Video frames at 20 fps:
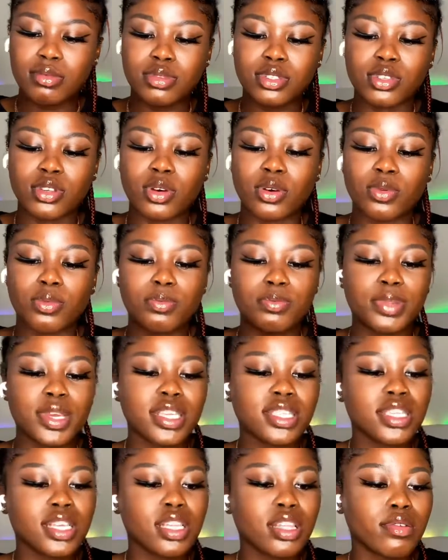So
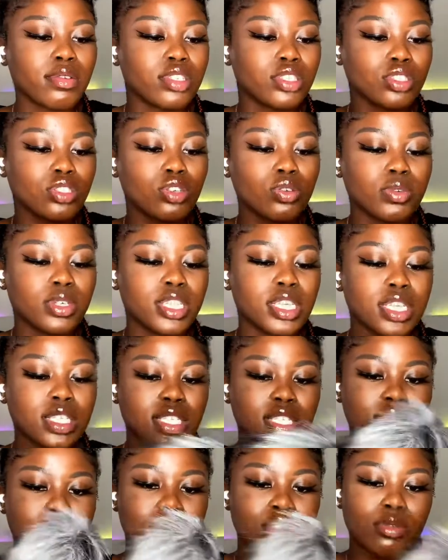basically what you do with this
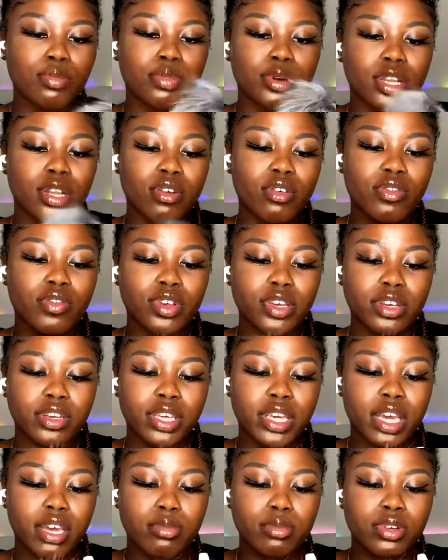is you put it over your
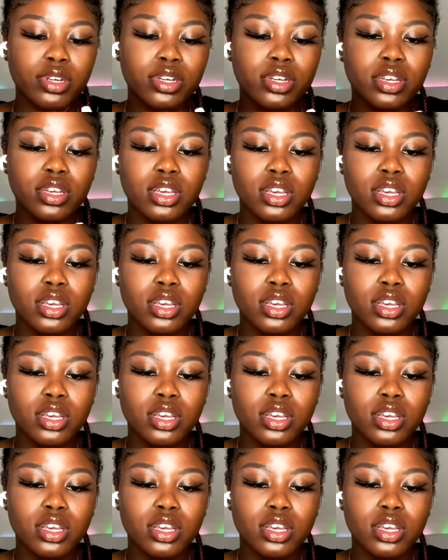camera.